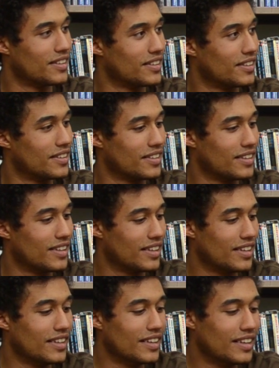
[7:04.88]

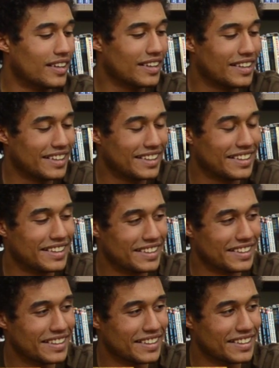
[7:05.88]

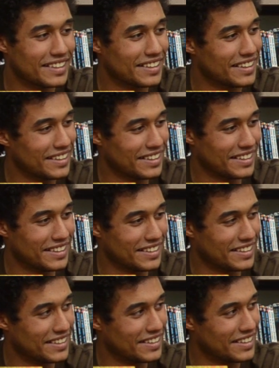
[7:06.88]

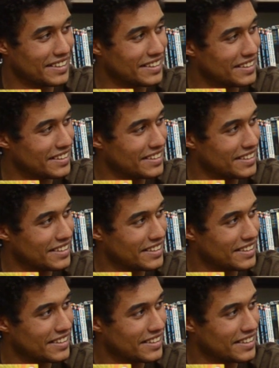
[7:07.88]

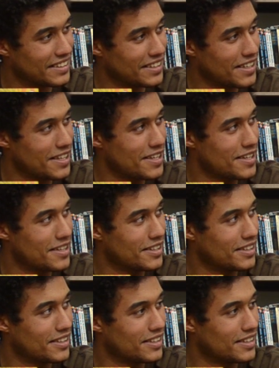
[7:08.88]

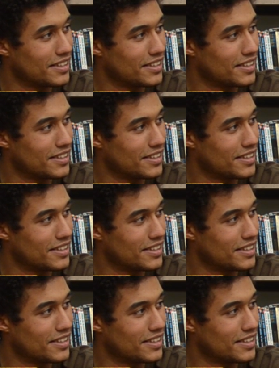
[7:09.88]
This person isn't speaking.